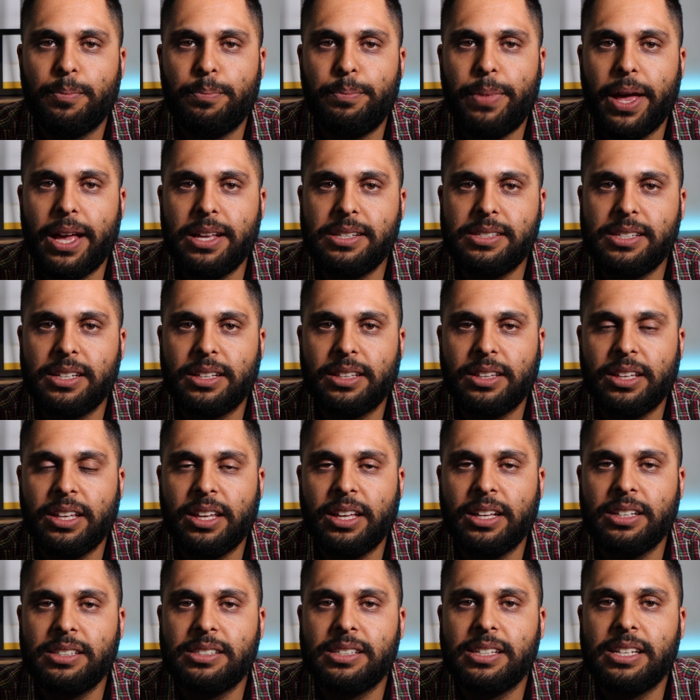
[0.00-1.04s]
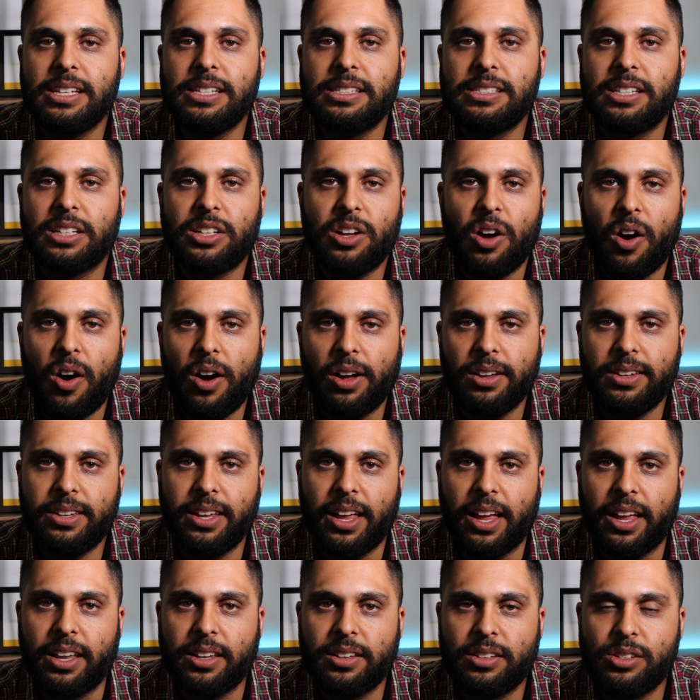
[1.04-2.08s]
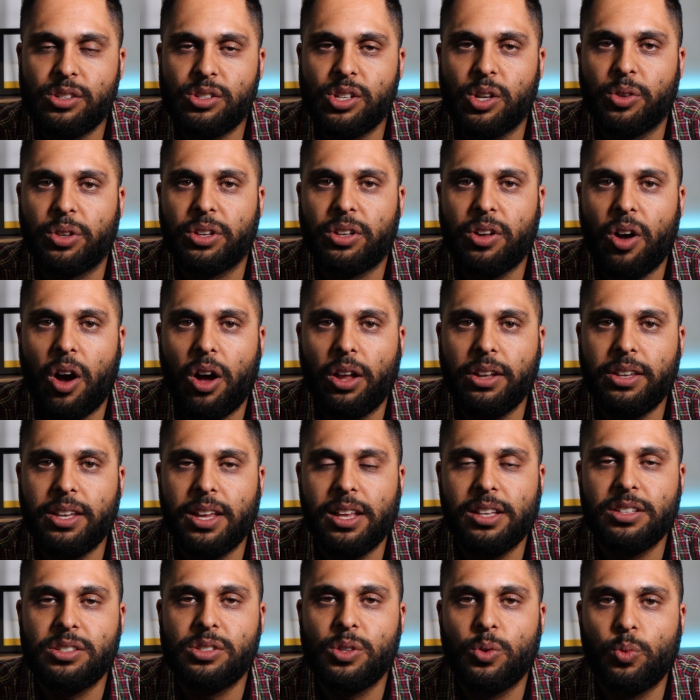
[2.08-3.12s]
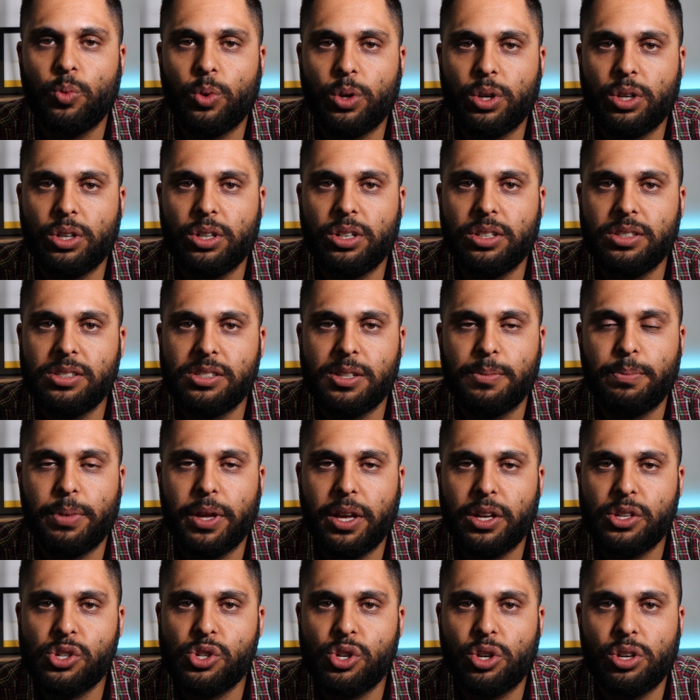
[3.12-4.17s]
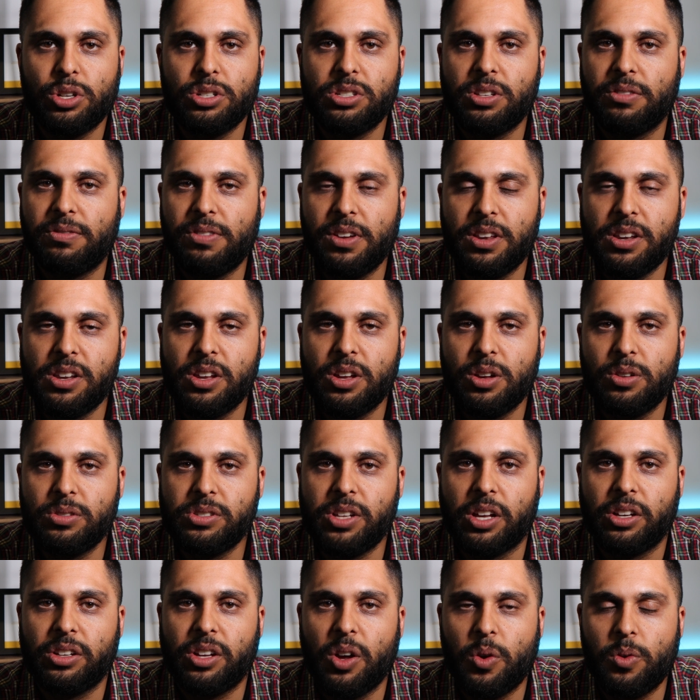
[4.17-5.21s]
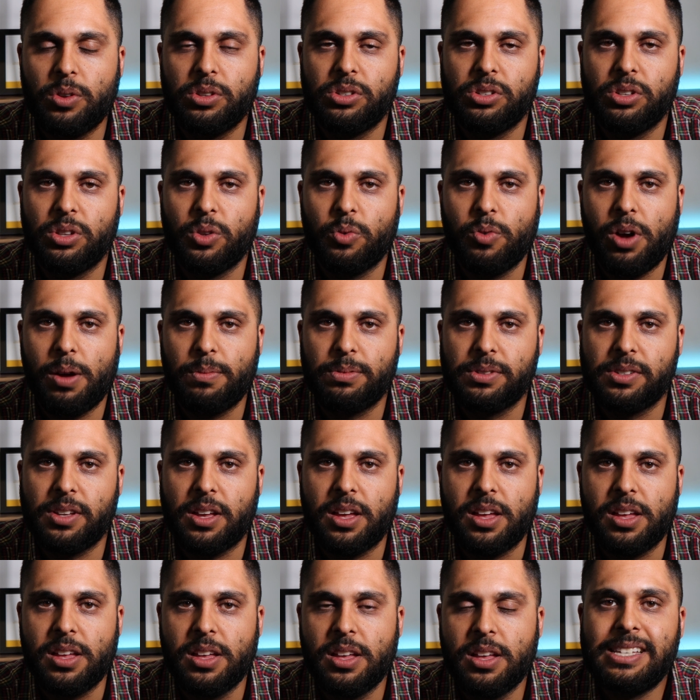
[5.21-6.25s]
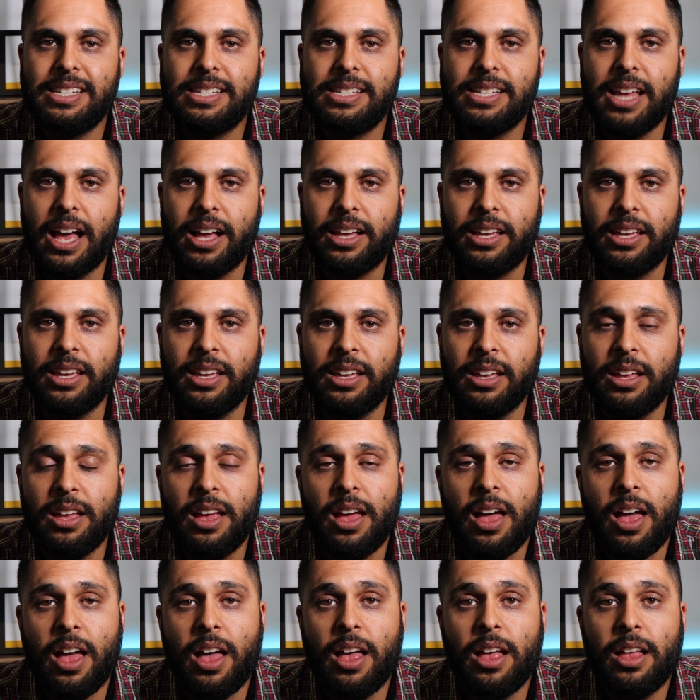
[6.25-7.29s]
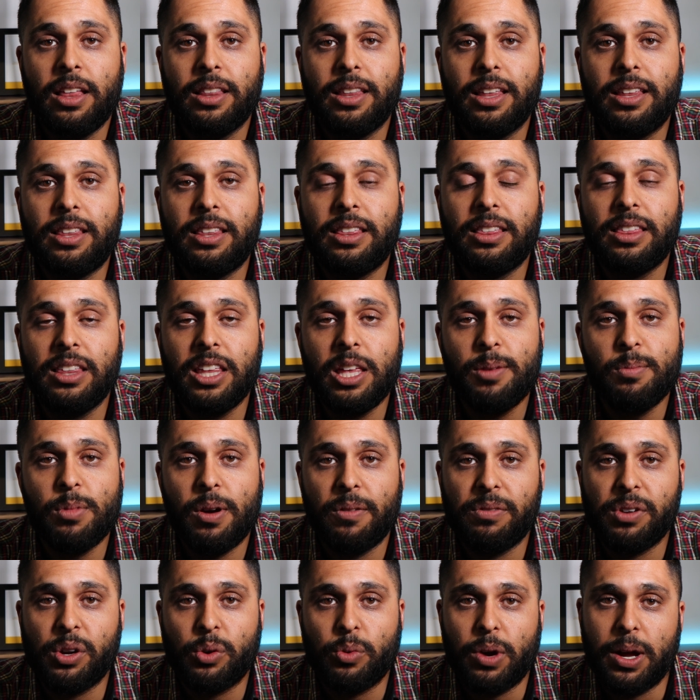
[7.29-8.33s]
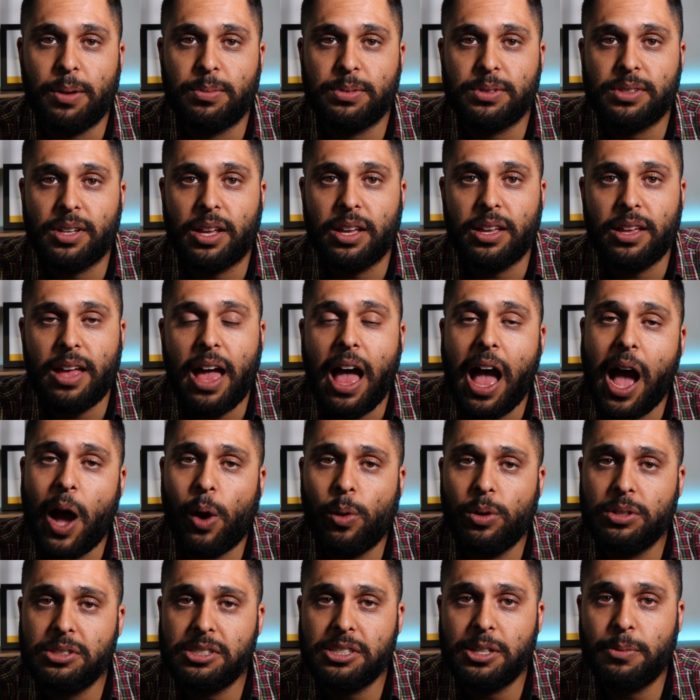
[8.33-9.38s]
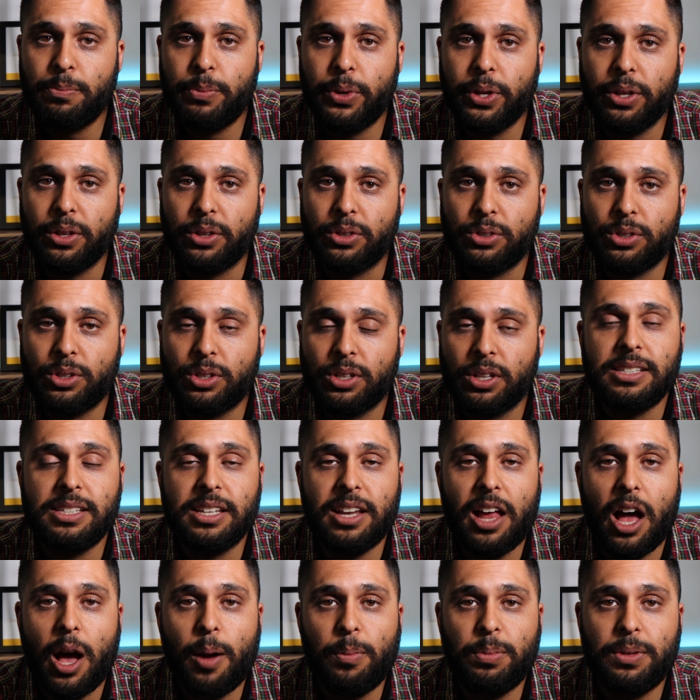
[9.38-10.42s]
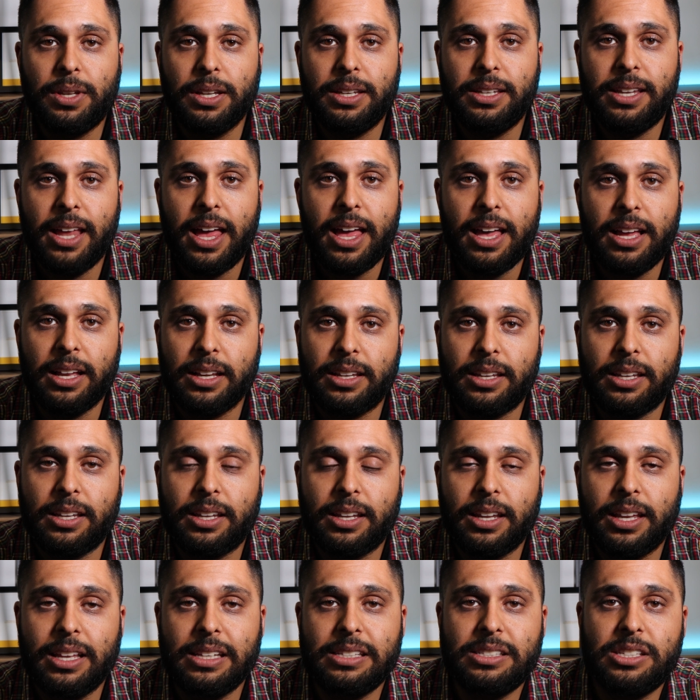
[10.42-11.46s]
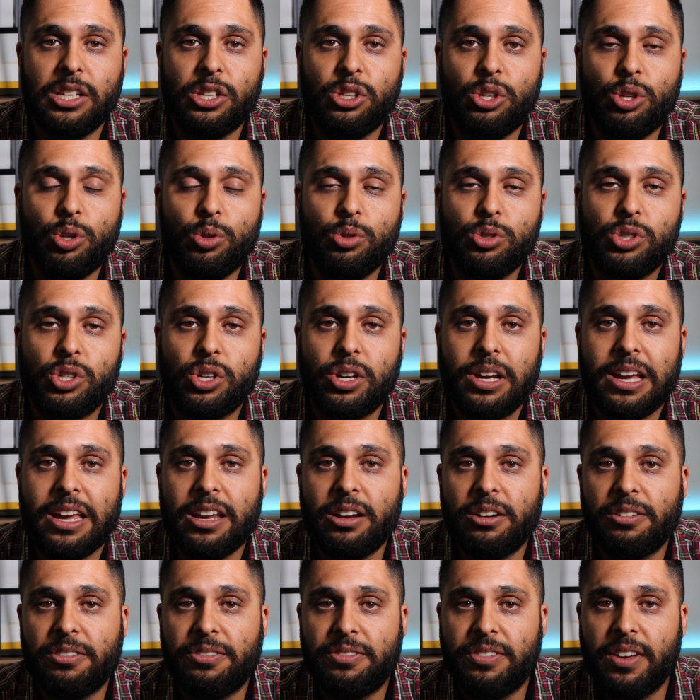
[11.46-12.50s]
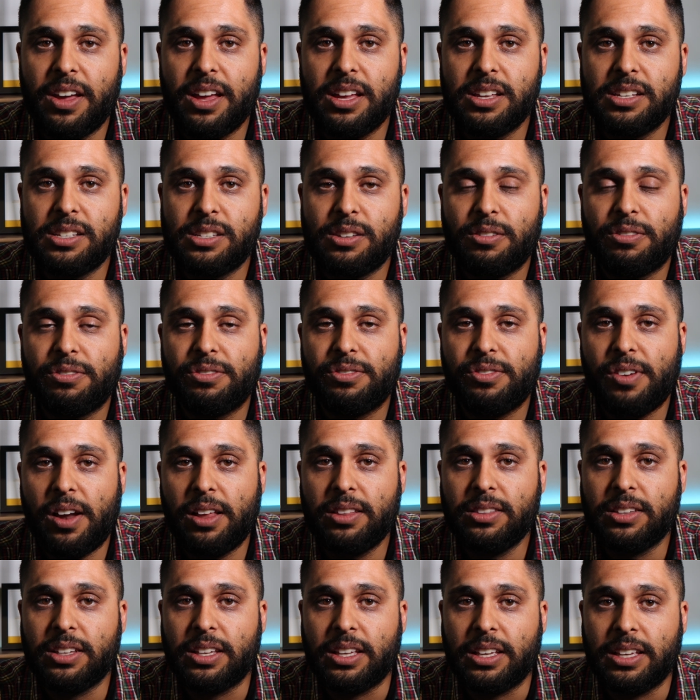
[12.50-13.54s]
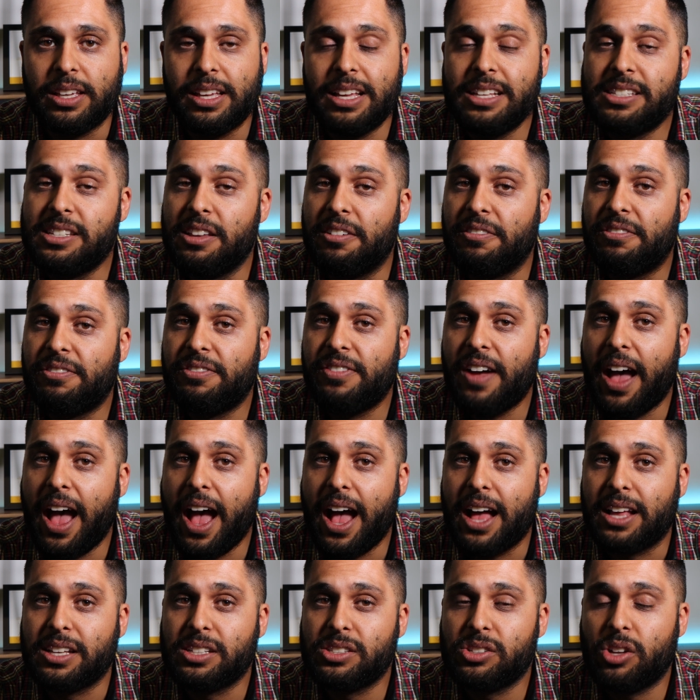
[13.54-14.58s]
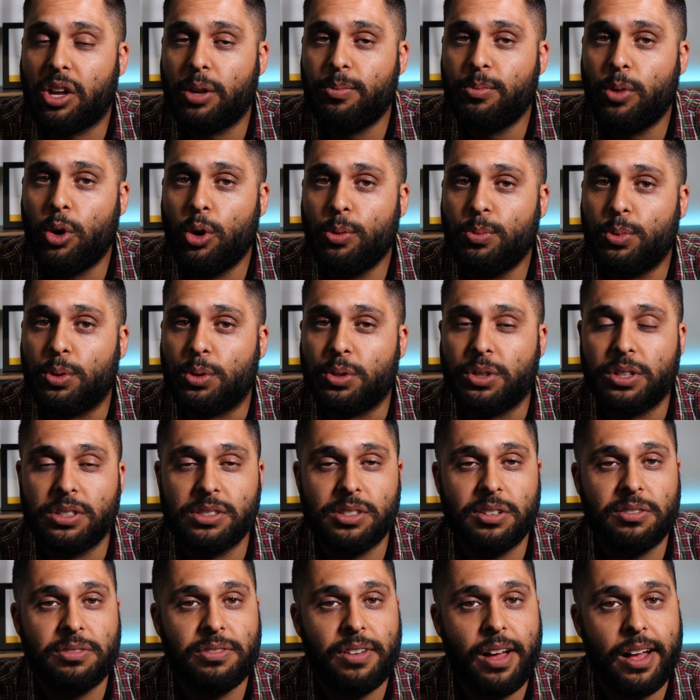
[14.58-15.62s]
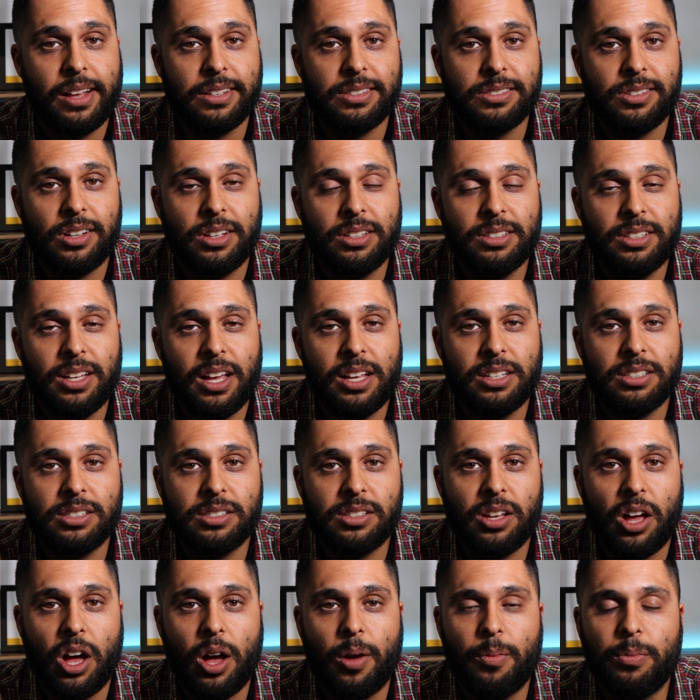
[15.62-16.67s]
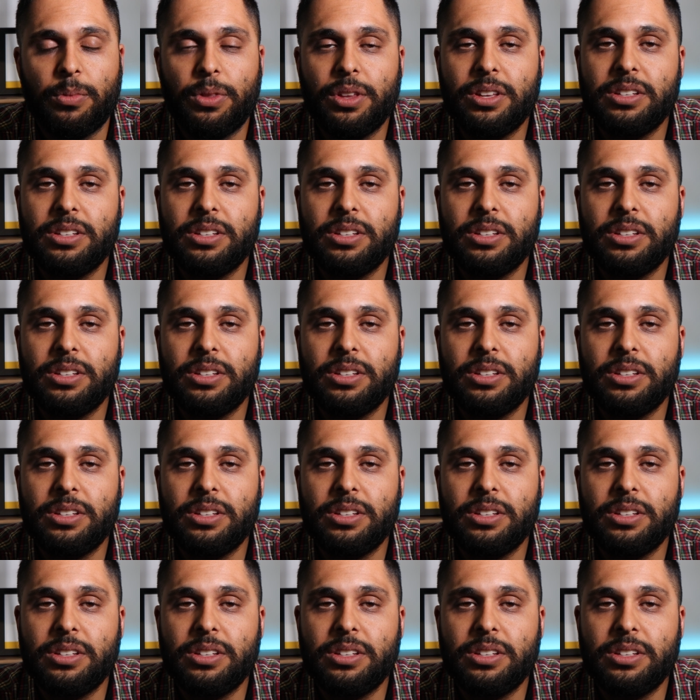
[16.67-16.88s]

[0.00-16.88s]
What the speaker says: Basic things is the content. So the content's the words, the pictures, the videos that go into the website. Second, the theme of your website. How is it built? Is it up to date? Is the user interface friendly? Is it fast on mobile? Is it fast on desktop?